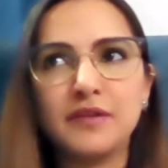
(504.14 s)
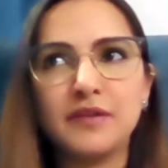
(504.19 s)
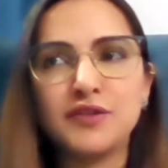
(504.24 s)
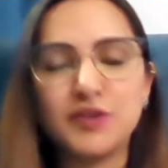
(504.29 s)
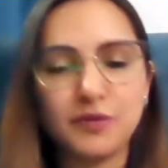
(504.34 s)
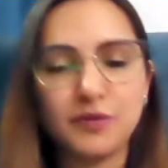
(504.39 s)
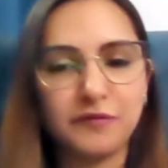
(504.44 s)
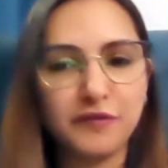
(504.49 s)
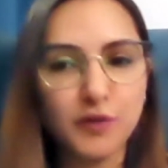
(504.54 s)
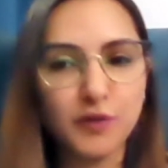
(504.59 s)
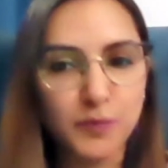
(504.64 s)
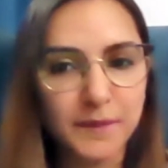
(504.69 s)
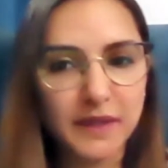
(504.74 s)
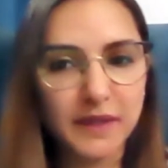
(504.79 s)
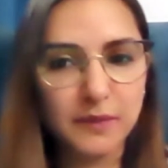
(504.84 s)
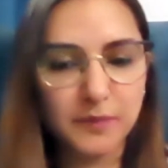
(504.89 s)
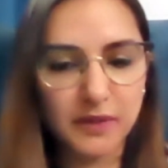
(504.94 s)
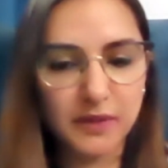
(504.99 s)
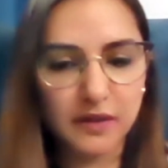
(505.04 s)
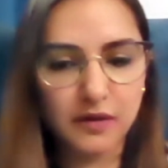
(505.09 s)
So few
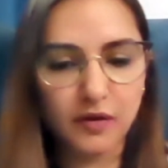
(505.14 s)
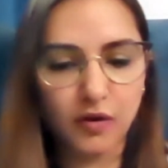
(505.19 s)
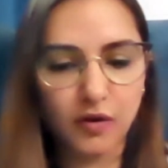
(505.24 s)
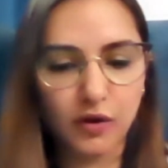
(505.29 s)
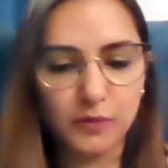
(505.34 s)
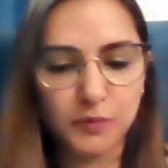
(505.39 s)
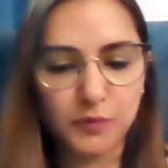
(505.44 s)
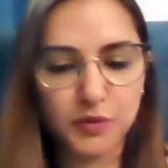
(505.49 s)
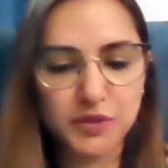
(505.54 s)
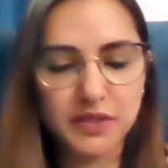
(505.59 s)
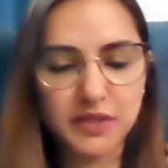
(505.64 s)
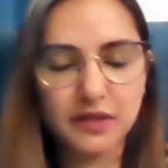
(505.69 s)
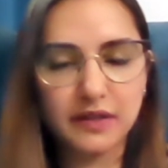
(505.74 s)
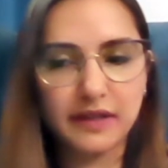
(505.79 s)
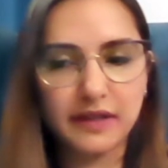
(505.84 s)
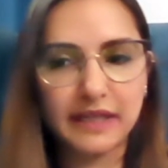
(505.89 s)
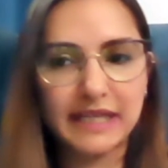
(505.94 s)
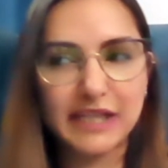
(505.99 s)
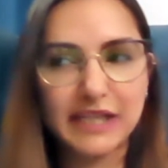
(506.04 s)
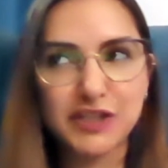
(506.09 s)
people, almost
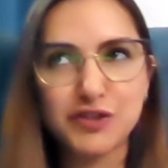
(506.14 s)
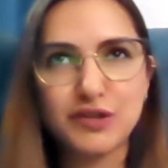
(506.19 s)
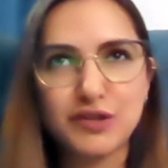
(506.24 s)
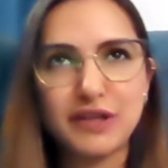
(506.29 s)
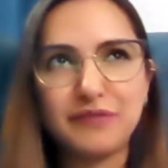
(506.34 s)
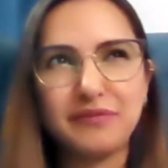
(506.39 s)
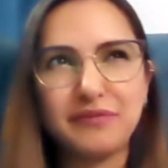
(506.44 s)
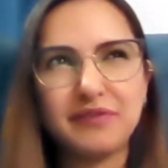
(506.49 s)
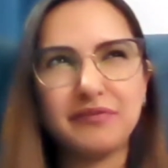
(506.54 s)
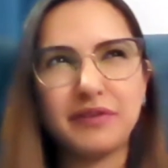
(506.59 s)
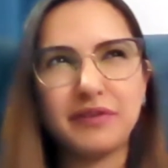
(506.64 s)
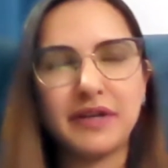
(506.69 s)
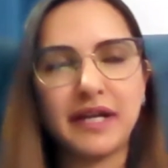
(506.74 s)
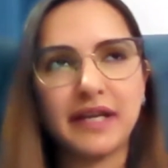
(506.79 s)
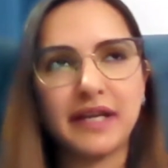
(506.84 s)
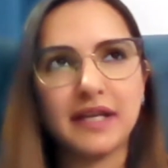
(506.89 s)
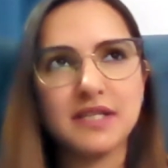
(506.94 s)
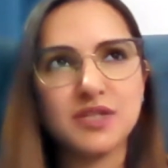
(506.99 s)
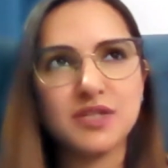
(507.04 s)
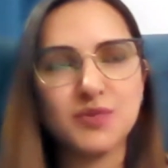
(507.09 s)
initially we were,
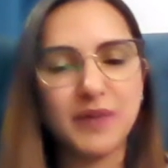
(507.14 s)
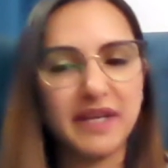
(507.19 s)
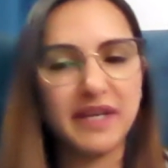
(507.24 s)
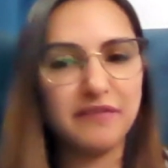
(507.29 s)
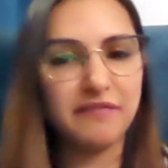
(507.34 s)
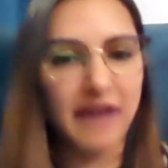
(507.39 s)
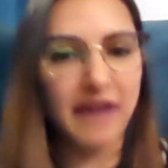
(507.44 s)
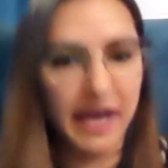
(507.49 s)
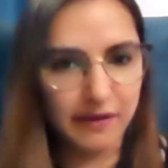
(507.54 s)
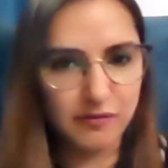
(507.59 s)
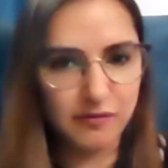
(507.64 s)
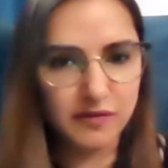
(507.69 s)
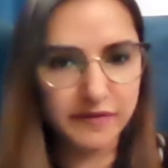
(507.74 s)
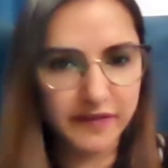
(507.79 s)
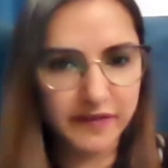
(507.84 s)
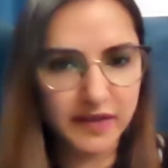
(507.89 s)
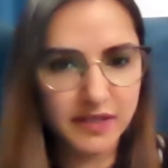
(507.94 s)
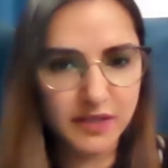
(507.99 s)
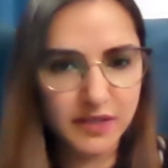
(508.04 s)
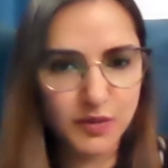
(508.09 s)
I guess, 25
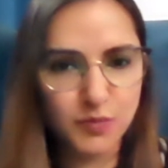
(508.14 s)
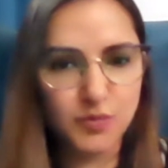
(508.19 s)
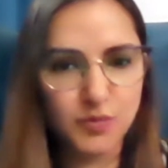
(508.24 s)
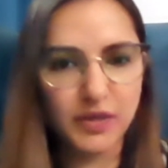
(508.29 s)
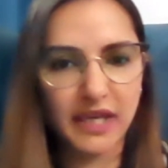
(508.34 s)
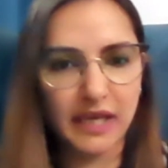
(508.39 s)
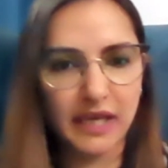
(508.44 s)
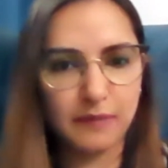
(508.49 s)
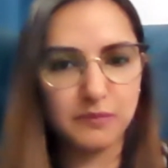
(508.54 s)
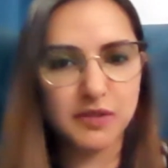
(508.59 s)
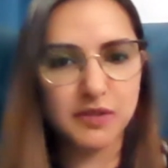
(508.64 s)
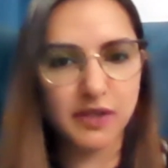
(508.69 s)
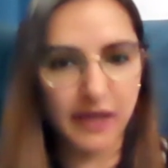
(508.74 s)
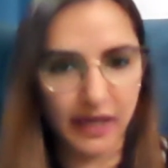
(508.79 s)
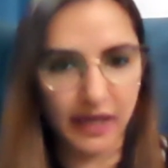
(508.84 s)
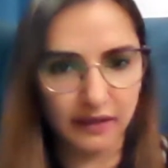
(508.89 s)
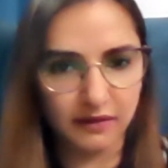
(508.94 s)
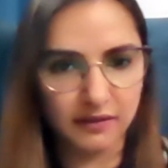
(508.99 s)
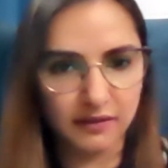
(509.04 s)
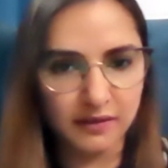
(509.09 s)
of us who came
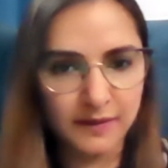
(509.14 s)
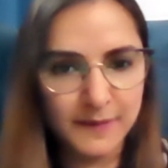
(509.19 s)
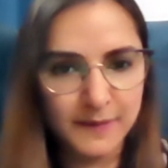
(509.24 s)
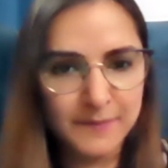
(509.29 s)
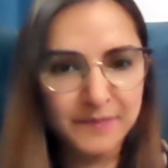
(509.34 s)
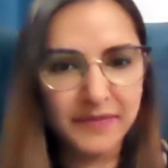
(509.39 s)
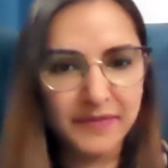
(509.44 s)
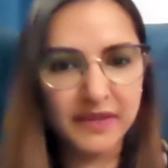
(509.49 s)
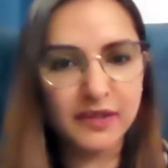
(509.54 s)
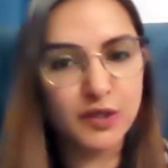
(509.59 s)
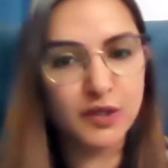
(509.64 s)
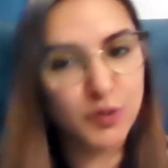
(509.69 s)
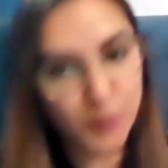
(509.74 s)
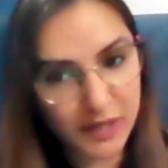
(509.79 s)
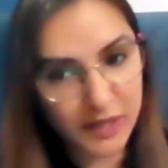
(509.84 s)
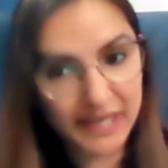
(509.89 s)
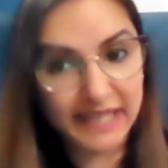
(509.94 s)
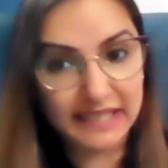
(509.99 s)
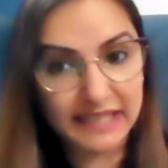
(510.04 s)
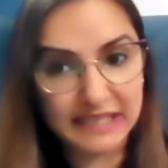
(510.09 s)
together through
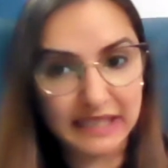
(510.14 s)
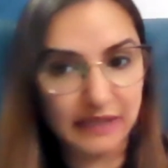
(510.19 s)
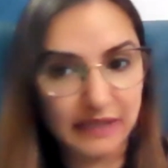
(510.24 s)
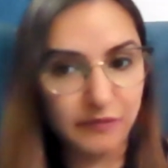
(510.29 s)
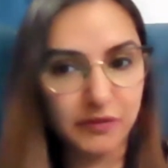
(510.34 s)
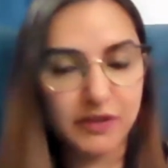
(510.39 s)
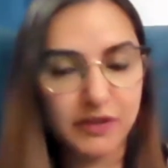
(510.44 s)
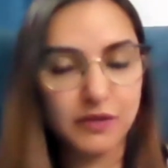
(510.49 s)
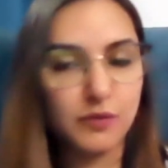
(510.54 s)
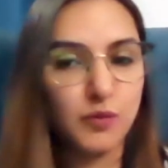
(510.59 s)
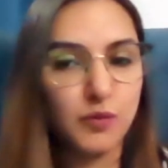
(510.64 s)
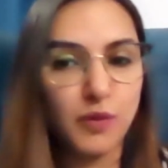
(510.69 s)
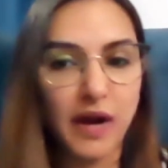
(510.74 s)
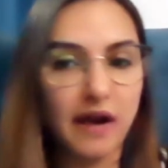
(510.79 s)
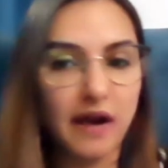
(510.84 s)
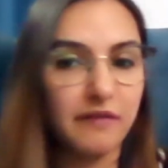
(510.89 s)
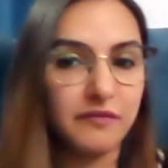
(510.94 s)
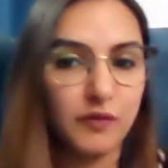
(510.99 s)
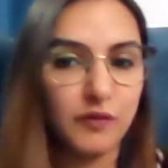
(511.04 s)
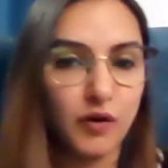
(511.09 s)
LinkedIn, who
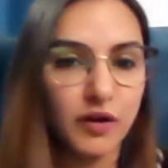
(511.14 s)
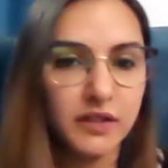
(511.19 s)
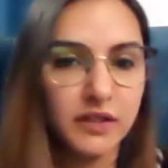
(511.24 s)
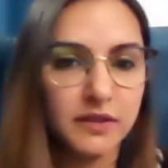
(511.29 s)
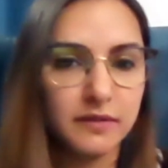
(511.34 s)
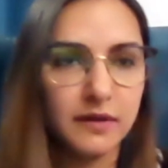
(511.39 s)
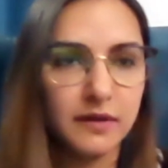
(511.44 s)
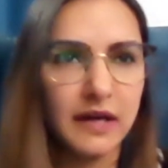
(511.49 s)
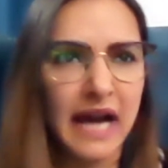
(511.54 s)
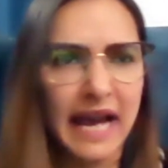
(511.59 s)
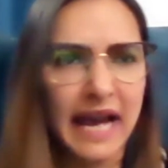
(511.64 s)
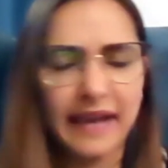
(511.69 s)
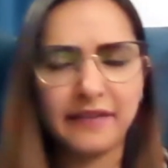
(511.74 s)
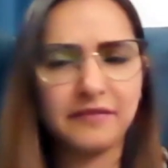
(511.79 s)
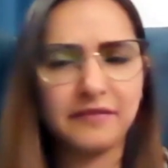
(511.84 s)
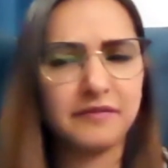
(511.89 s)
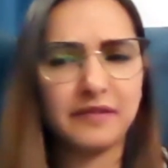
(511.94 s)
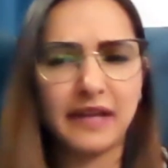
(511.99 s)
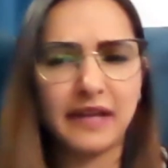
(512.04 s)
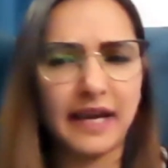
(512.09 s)
have not,
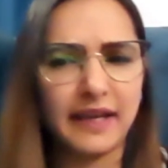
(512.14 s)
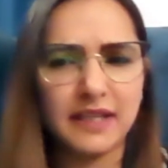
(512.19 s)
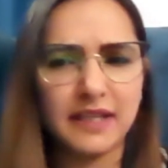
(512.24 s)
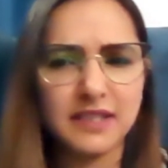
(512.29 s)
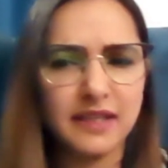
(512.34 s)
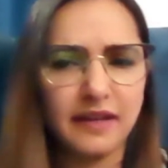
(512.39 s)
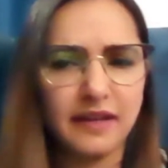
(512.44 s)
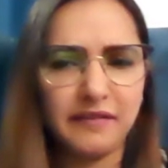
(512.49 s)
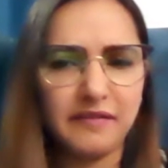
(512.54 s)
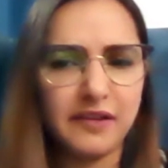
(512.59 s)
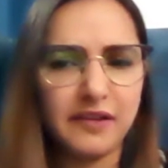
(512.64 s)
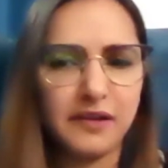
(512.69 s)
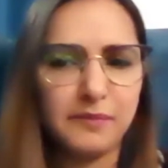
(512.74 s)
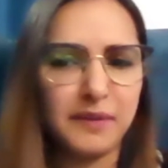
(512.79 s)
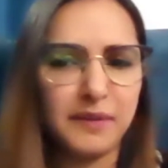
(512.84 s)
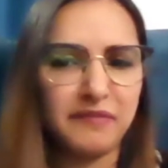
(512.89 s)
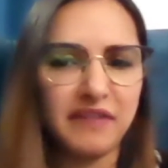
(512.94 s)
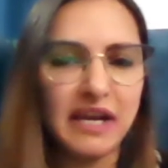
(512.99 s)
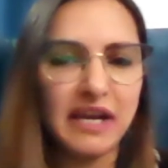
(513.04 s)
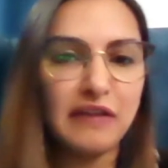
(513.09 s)
I guess there will
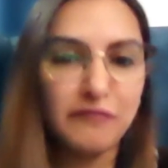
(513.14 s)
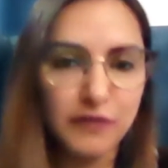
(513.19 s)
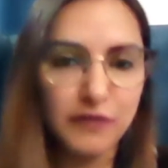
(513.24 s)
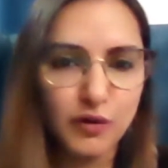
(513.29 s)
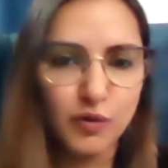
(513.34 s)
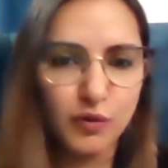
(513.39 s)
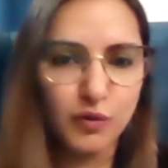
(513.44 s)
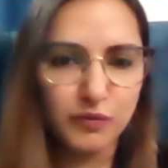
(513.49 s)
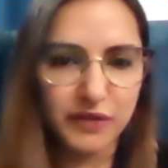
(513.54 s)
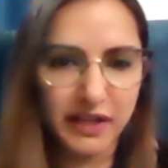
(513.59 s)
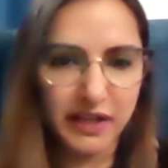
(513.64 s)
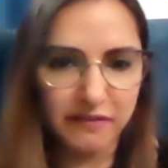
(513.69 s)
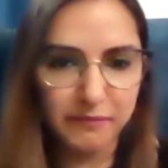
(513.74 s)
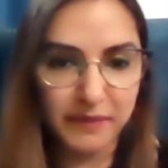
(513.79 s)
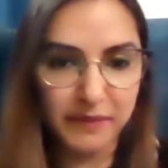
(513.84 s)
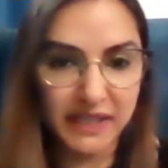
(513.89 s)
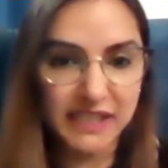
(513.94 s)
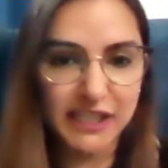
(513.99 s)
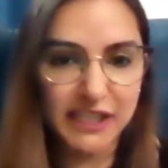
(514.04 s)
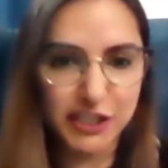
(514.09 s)
be very few who would have
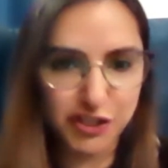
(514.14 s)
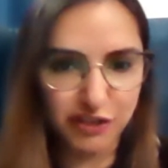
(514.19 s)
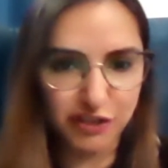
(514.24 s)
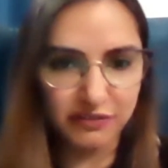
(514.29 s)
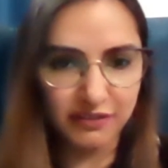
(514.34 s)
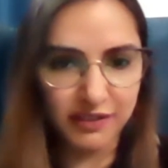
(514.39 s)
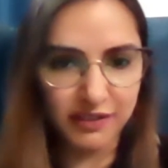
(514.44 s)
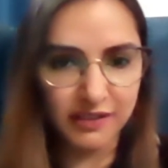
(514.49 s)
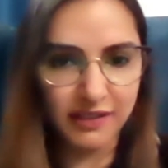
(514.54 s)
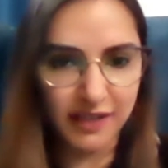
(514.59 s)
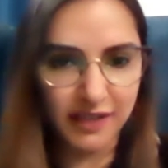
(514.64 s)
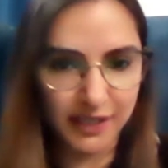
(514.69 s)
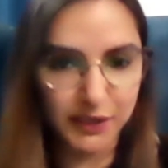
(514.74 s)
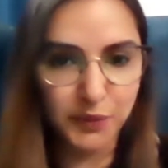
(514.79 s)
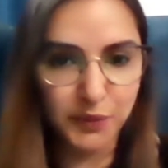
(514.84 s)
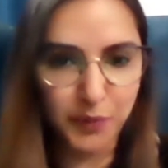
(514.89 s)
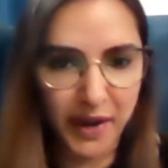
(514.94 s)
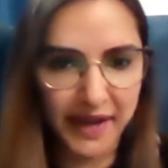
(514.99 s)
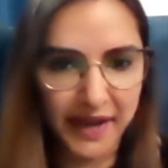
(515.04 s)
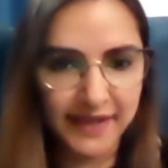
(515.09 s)
met each other
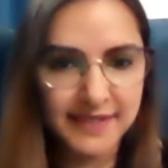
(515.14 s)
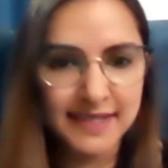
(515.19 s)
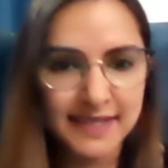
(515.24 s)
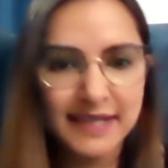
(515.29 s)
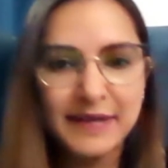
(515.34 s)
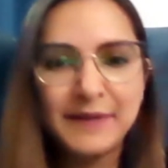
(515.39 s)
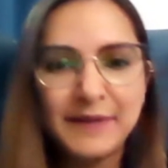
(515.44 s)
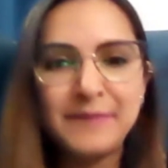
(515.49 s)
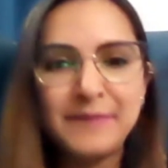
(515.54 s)
otherwise.